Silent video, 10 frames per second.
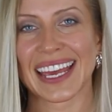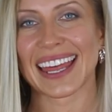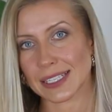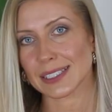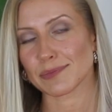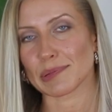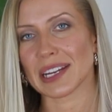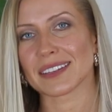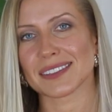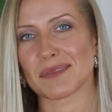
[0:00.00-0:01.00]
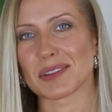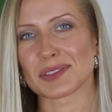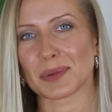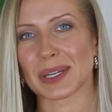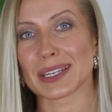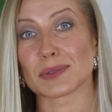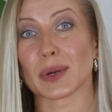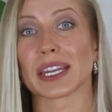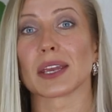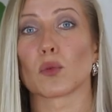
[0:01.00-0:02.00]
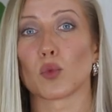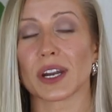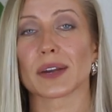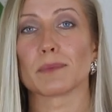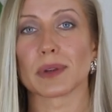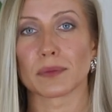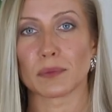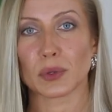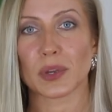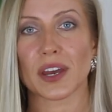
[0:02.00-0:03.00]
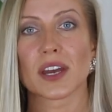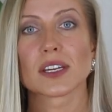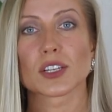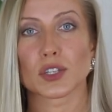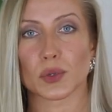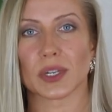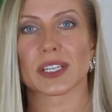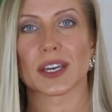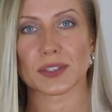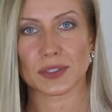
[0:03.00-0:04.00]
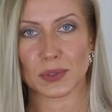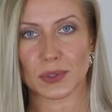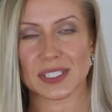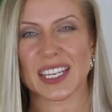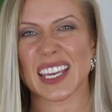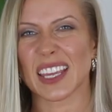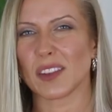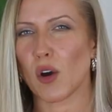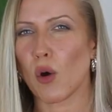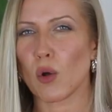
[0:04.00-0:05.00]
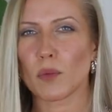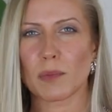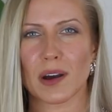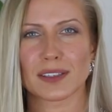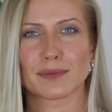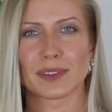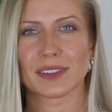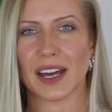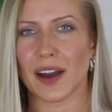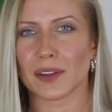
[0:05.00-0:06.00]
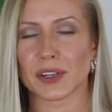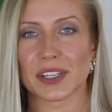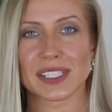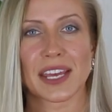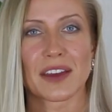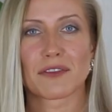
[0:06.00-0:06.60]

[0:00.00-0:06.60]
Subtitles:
This spring summer 2020, wear Bermuda short suits in all possible colors,